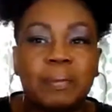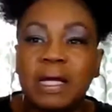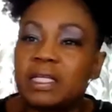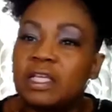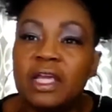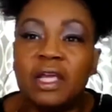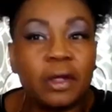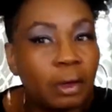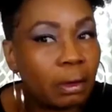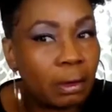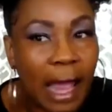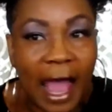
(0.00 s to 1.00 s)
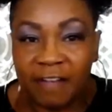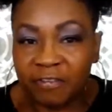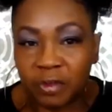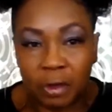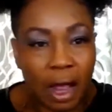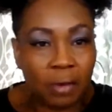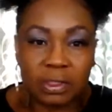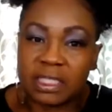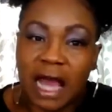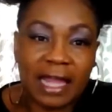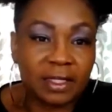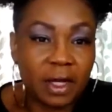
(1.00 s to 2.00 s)
a year after I was
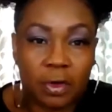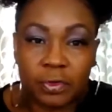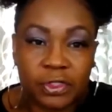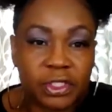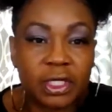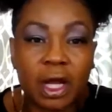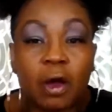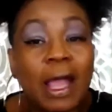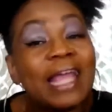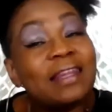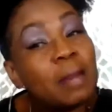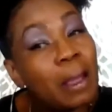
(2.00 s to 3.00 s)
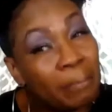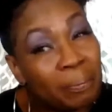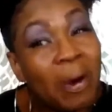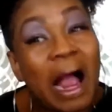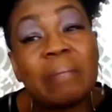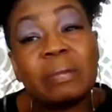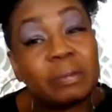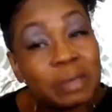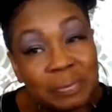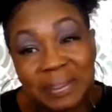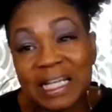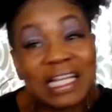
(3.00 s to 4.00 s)
diagnosed, and
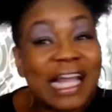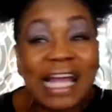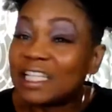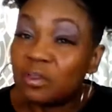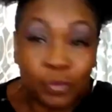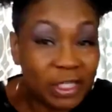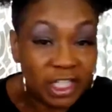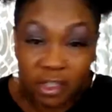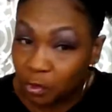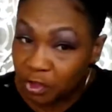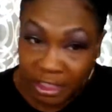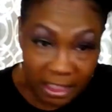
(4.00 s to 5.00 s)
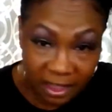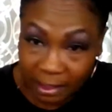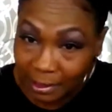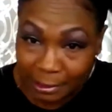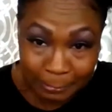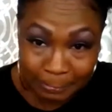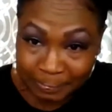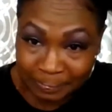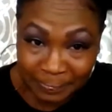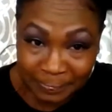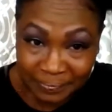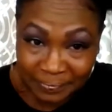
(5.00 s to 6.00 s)
probably because I didn't research anything.
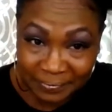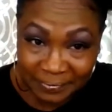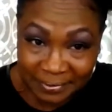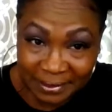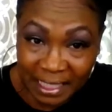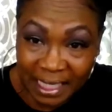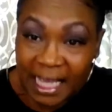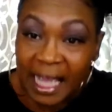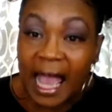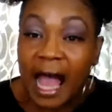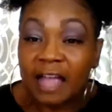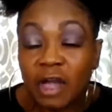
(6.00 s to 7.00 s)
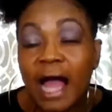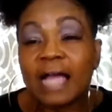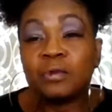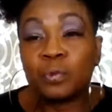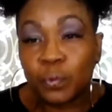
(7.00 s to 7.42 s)
I